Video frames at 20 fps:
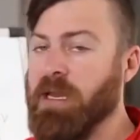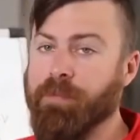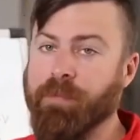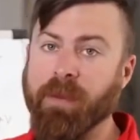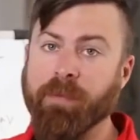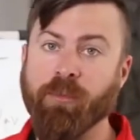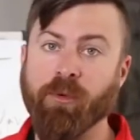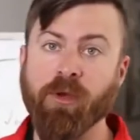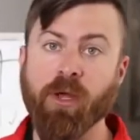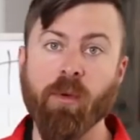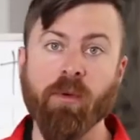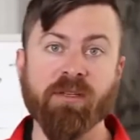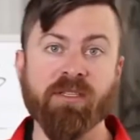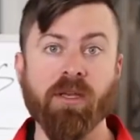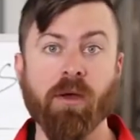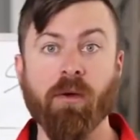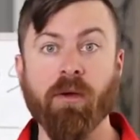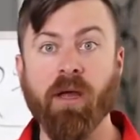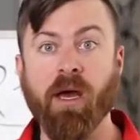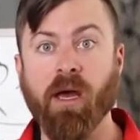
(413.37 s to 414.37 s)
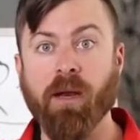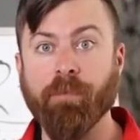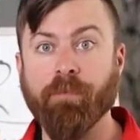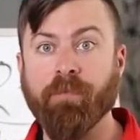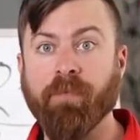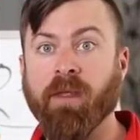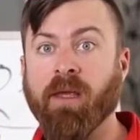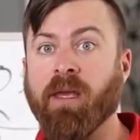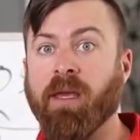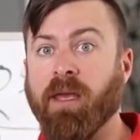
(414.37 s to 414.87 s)
let people know what's going on.
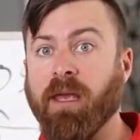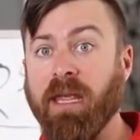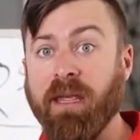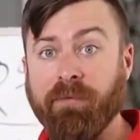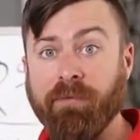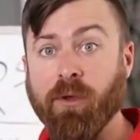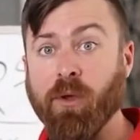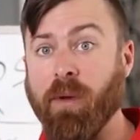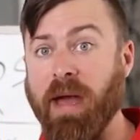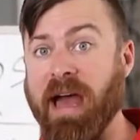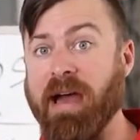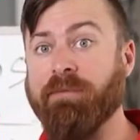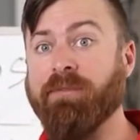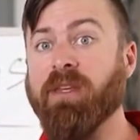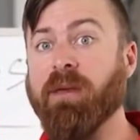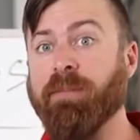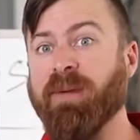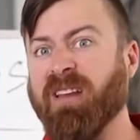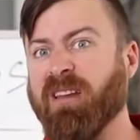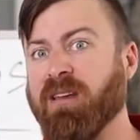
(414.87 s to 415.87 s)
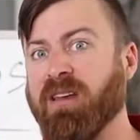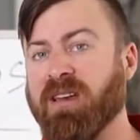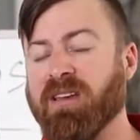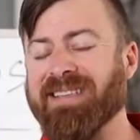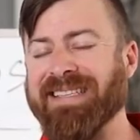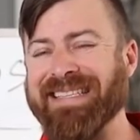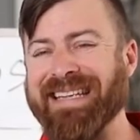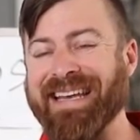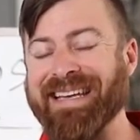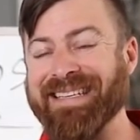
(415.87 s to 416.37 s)
If you have the ability
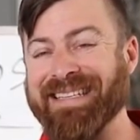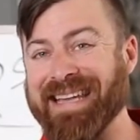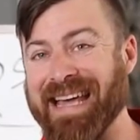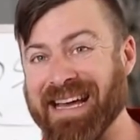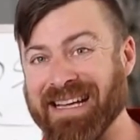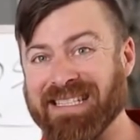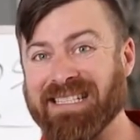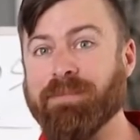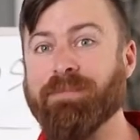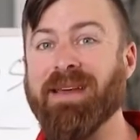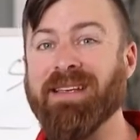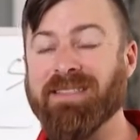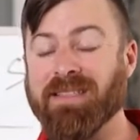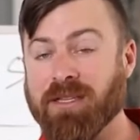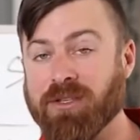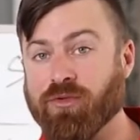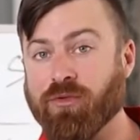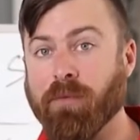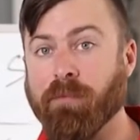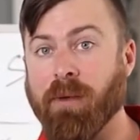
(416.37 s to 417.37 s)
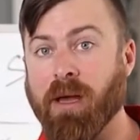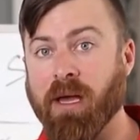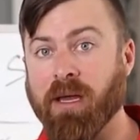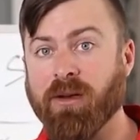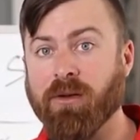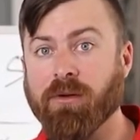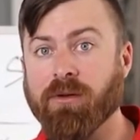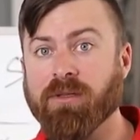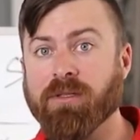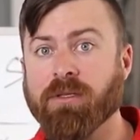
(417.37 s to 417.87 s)
to send text message
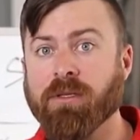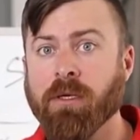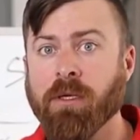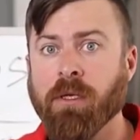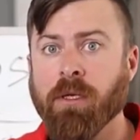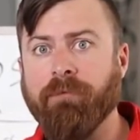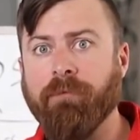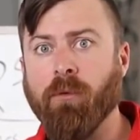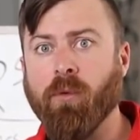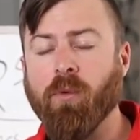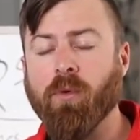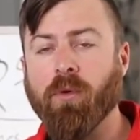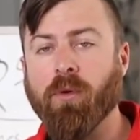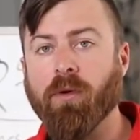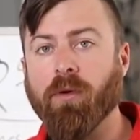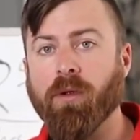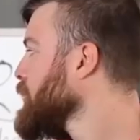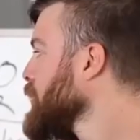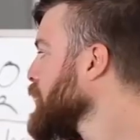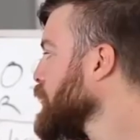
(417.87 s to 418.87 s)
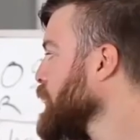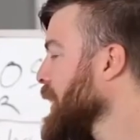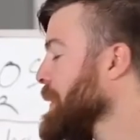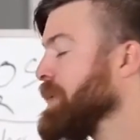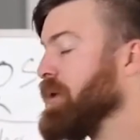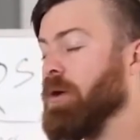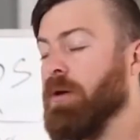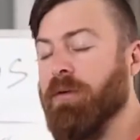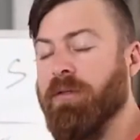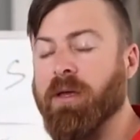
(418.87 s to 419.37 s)
reminders for your
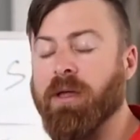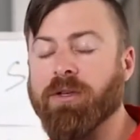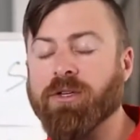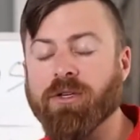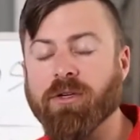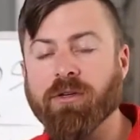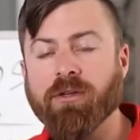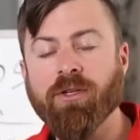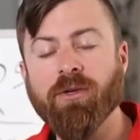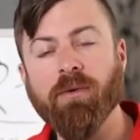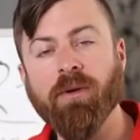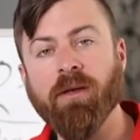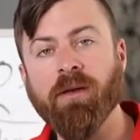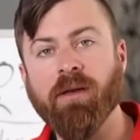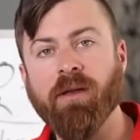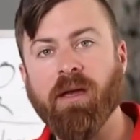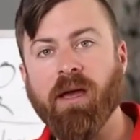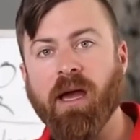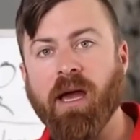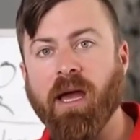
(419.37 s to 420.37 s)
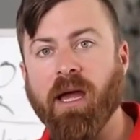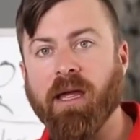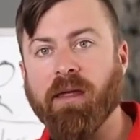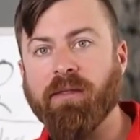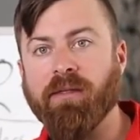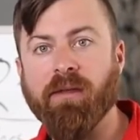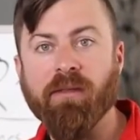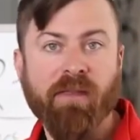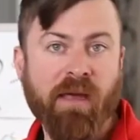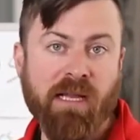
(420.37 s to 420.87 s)
webinar that you're doing, I
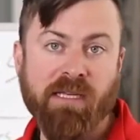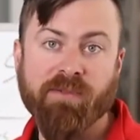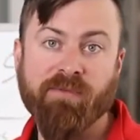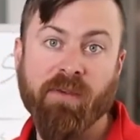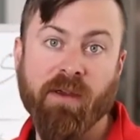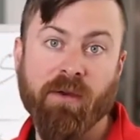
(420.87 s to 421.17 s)
think that's